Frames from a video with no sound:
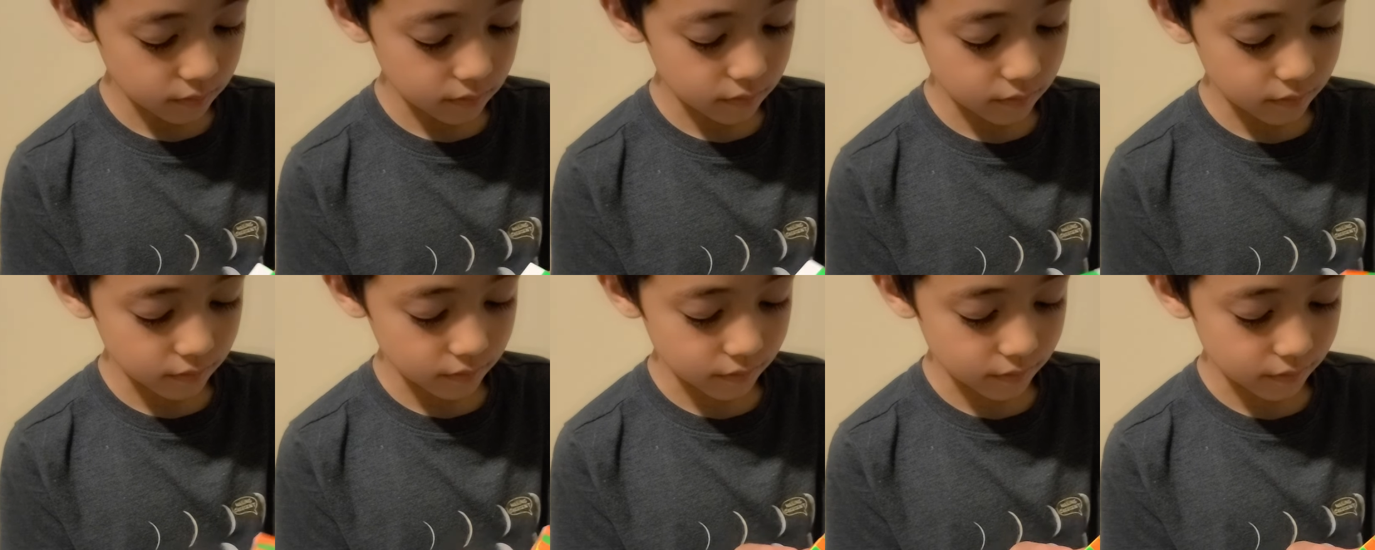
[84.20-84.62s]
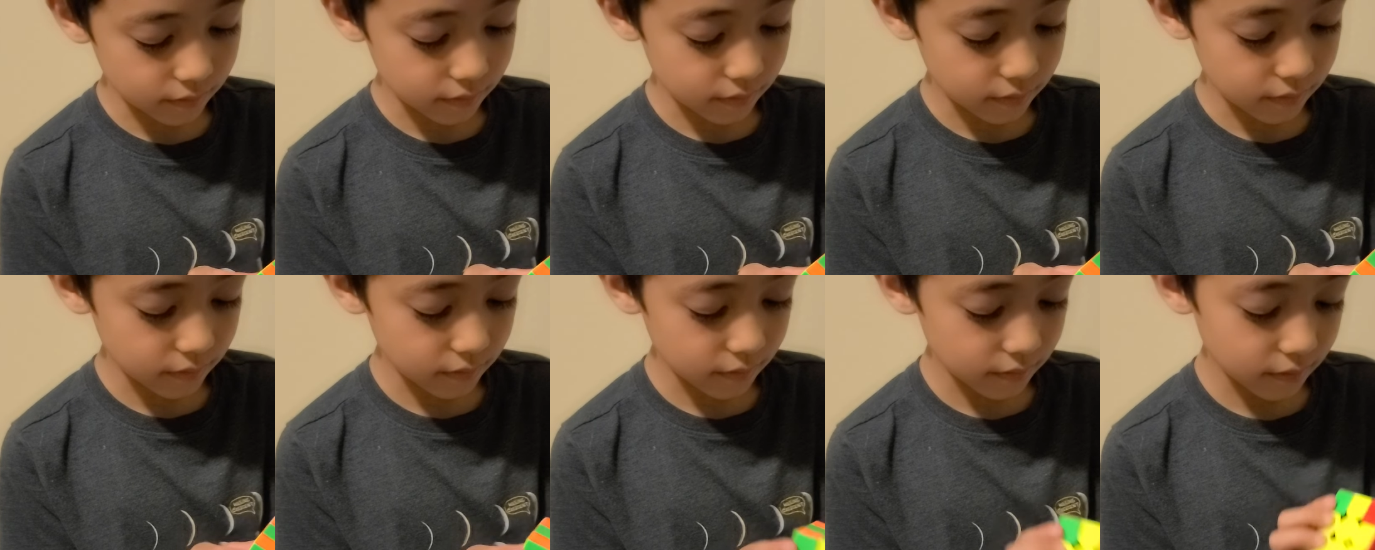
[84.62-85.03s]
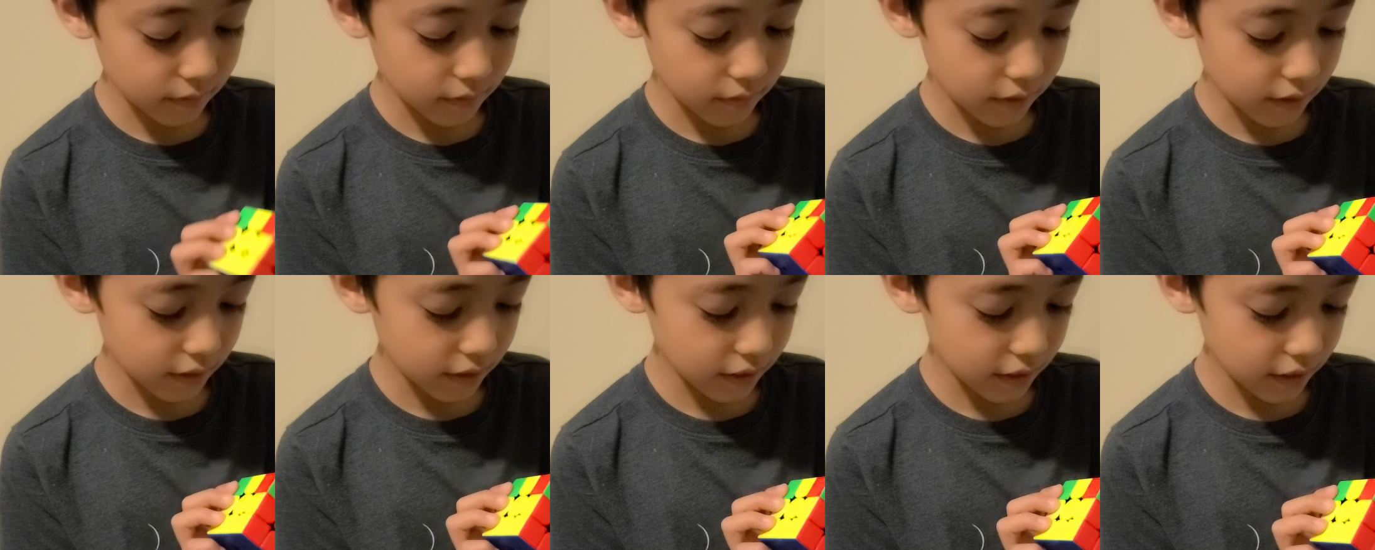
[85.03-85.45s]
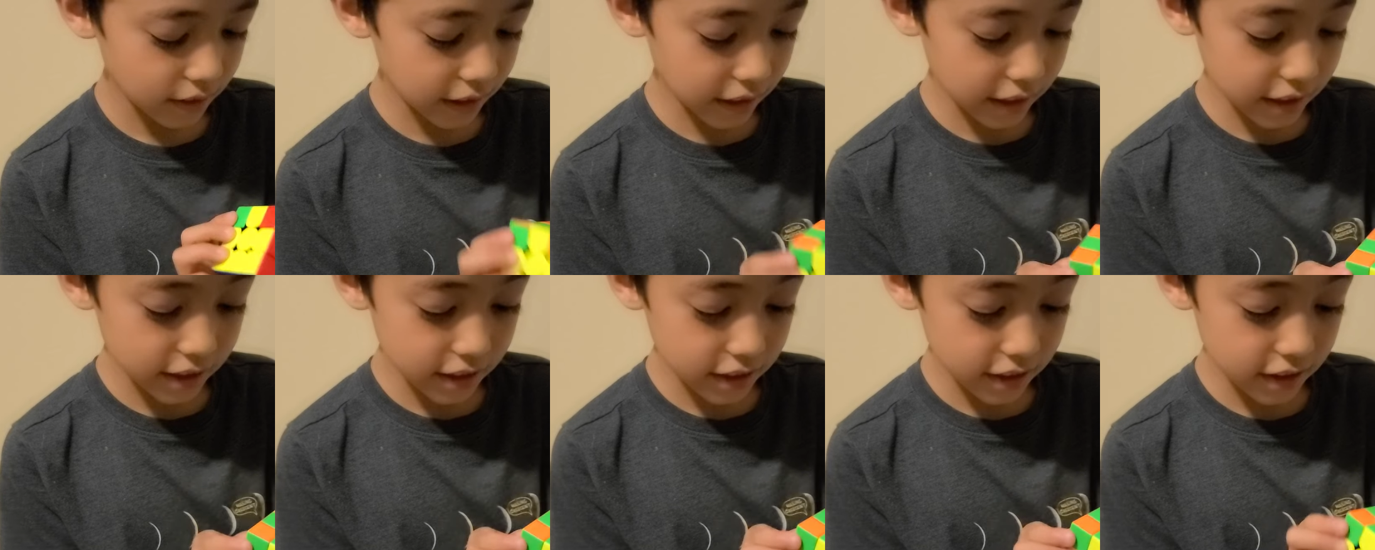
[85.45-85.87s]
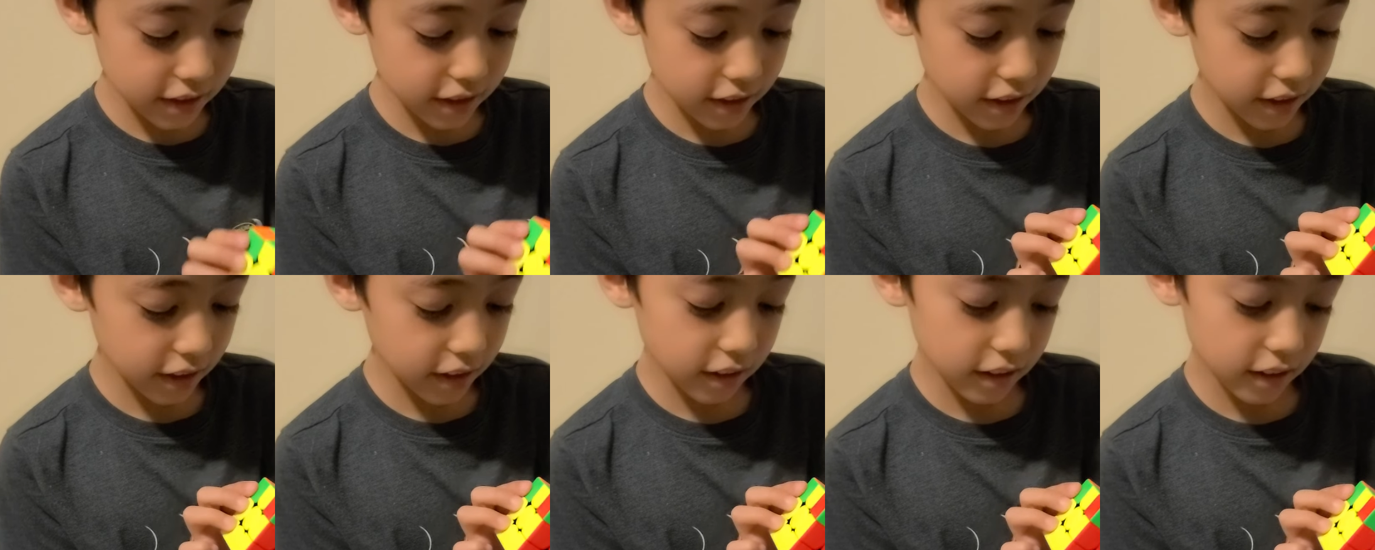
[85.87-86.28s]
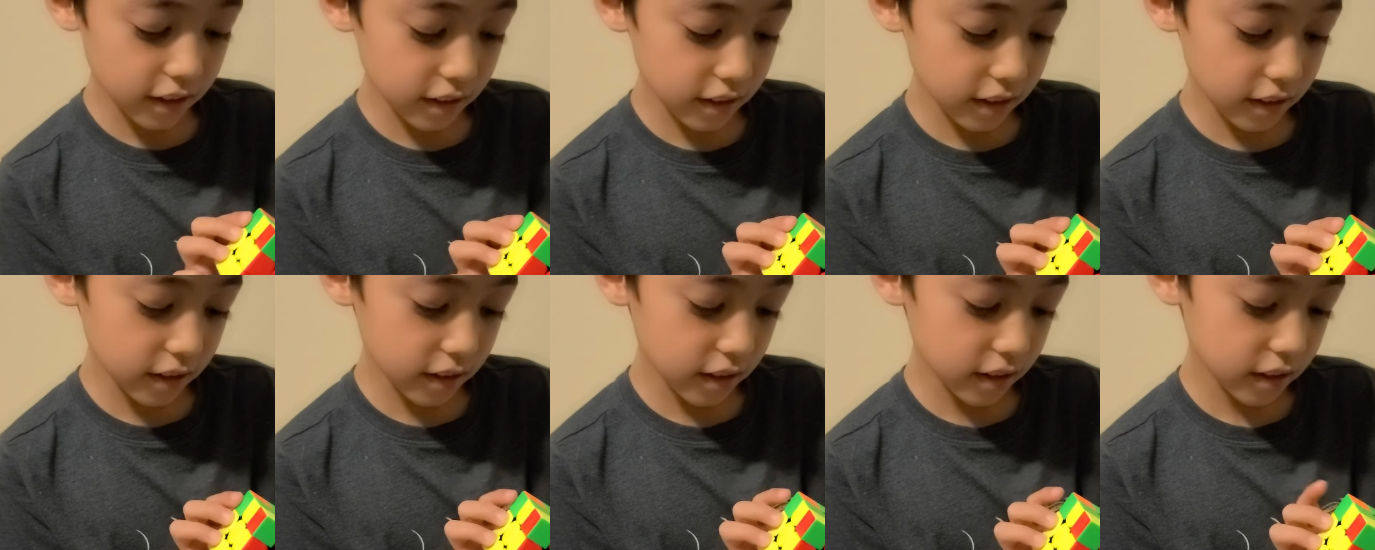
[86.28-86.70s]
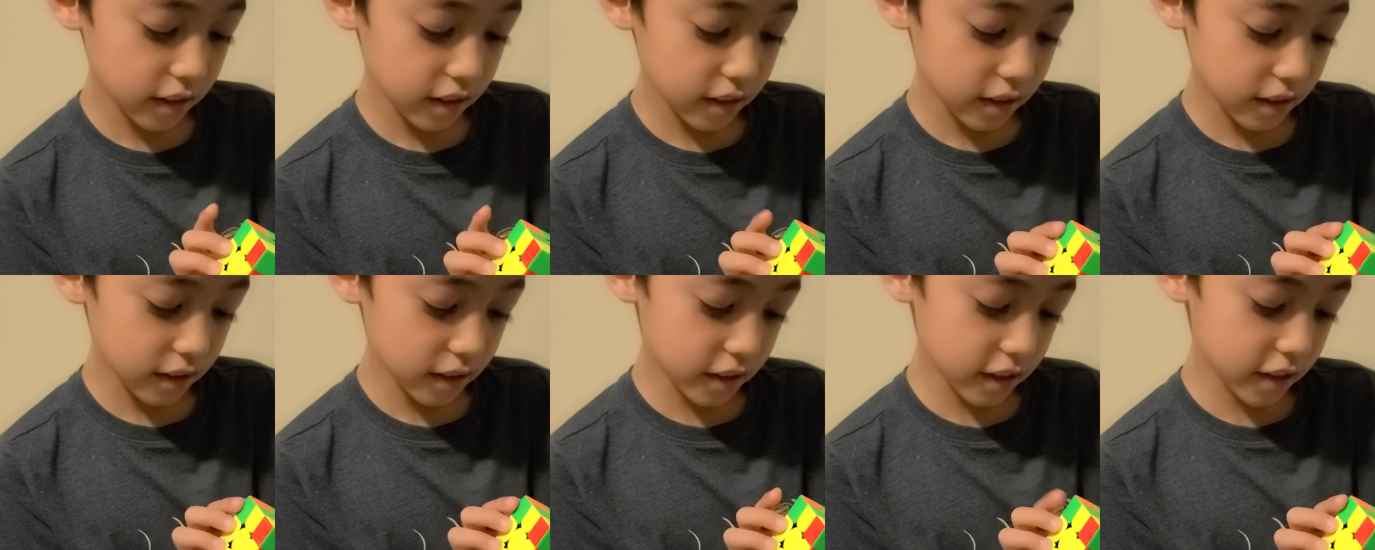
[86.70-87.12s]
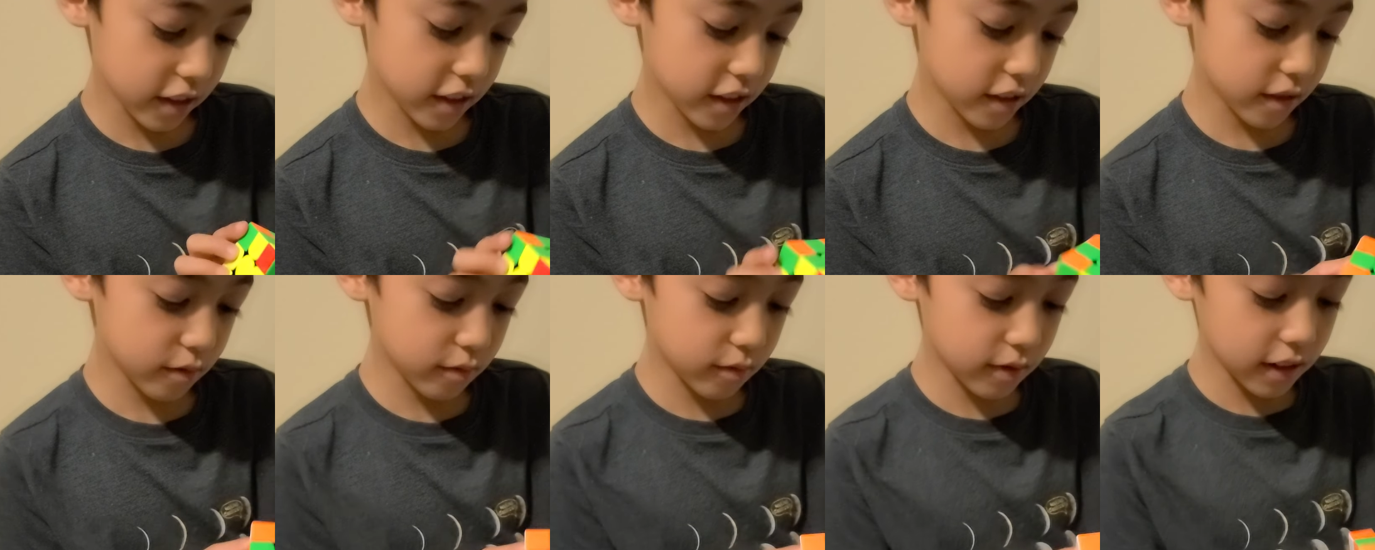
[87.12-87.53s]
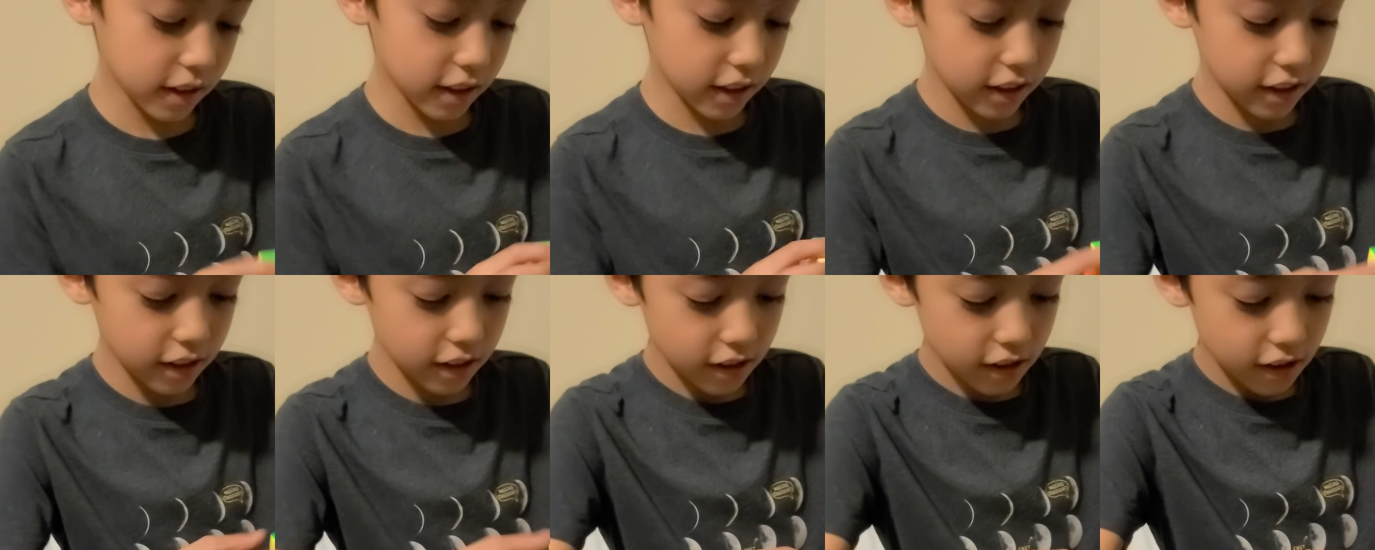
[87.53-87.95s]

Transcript: Hmm. Let's see. This is white.